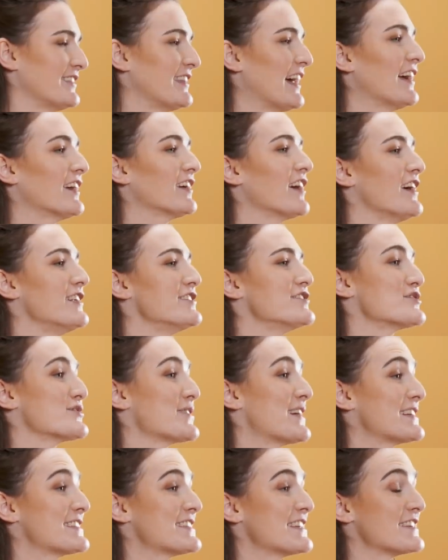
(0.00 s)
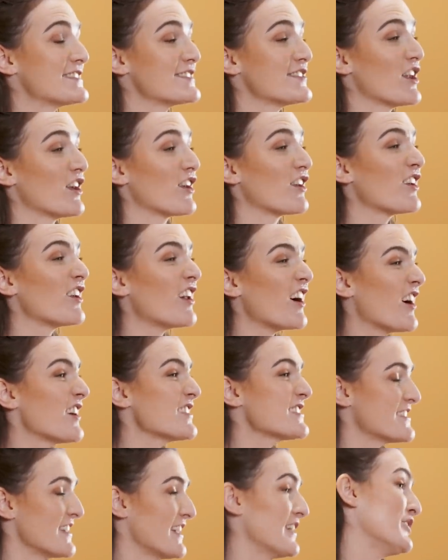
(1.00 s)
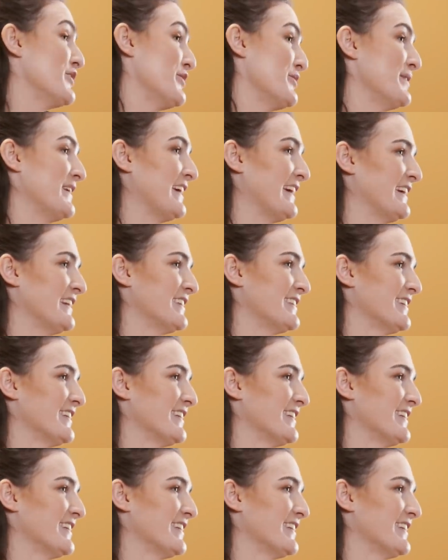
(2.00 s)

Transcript: That kind of stress is the last thing you need.